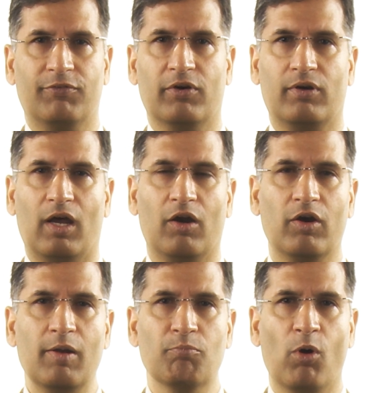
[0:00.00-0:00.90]
for a
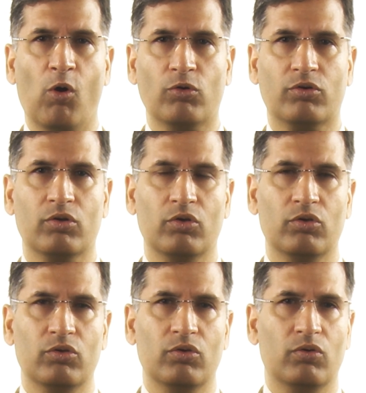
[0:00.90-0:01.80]
remote
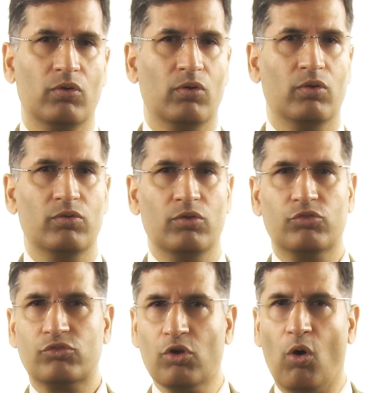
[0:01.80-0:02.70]

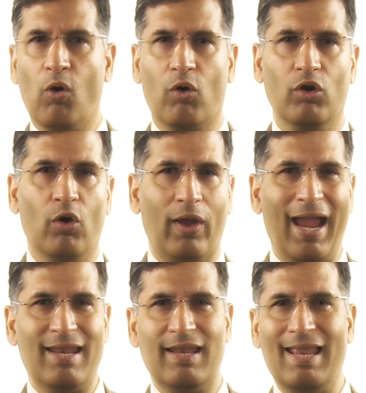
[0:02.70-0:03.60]
store
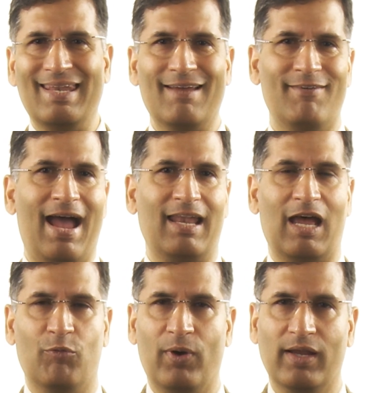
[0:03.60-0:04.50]
located in
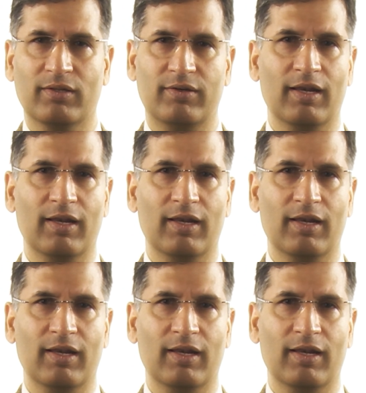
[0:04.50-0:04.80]
Nevada where the